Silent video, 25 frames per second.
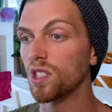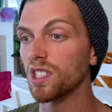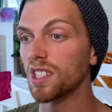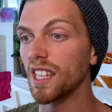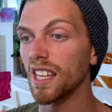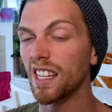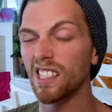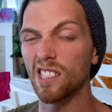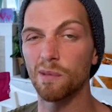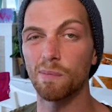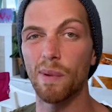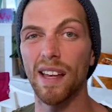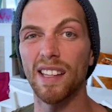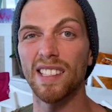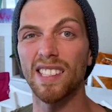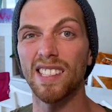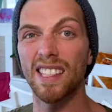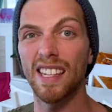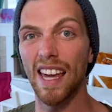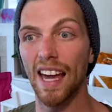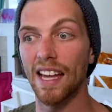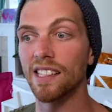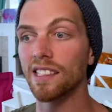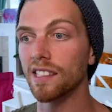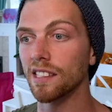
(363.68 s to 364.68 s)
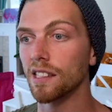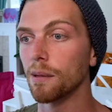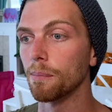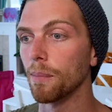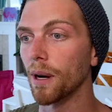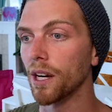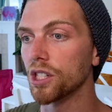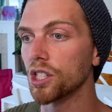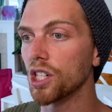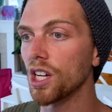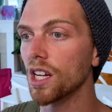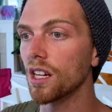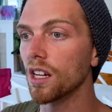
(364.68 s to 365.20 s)
as the expense gets the
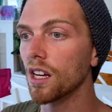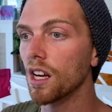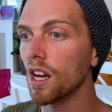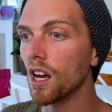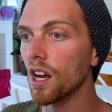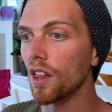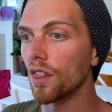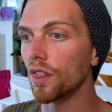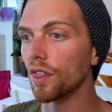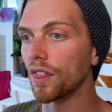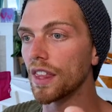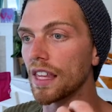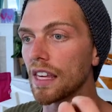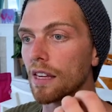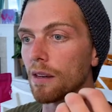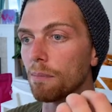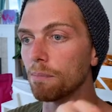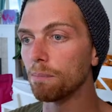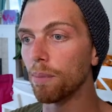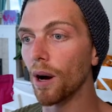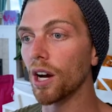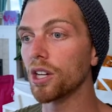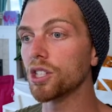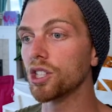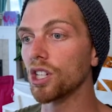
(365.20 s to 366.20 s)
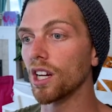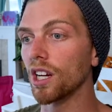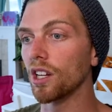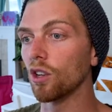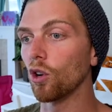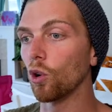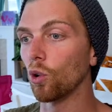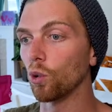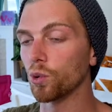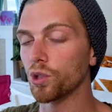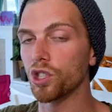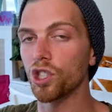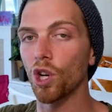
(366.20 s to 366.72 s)
budget
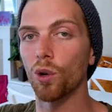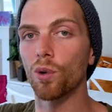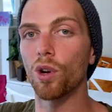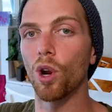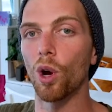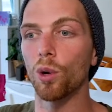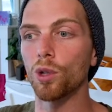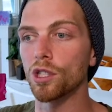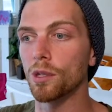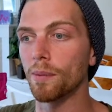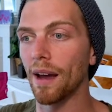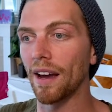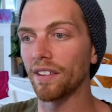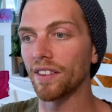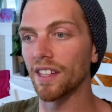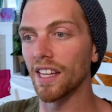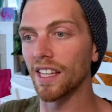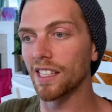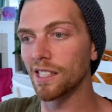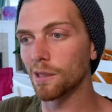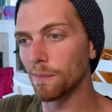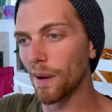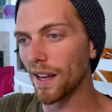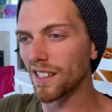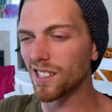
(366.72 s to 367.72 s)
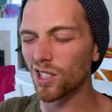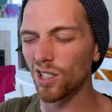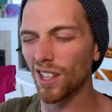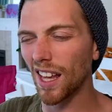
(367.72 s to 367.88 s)
also knows about the expense.